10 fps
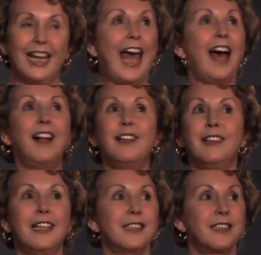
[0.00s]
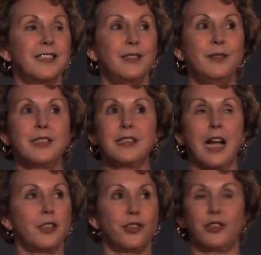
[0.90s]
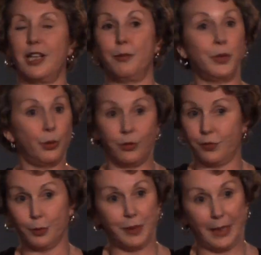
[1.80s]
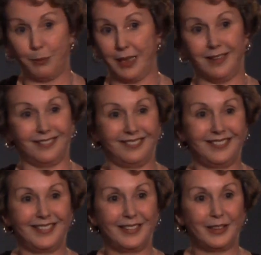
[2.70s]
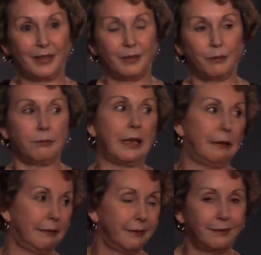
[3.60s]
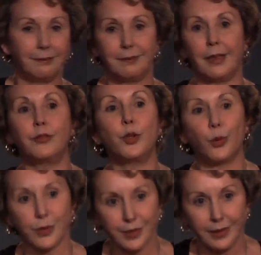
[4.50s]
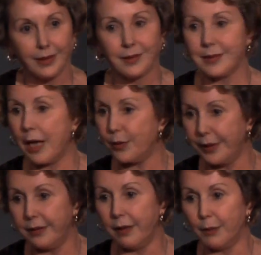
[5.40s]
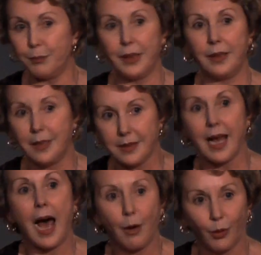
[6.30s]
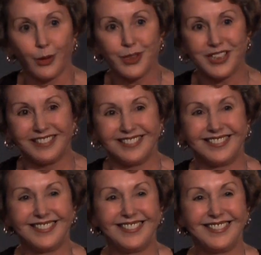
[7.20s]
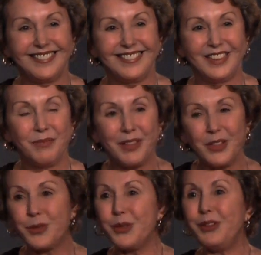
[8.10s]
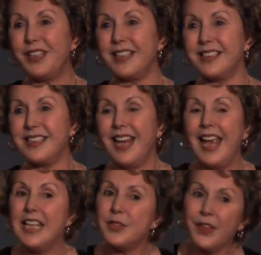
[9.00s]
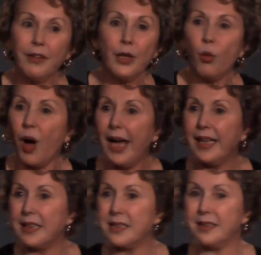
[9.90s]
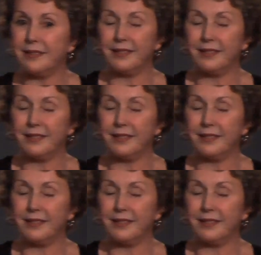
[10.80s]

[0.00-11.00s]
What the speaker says: Cal is such a beautiful baby. Well, of course he is. How could he not be? He's ours. But the truth is, he's very quiet.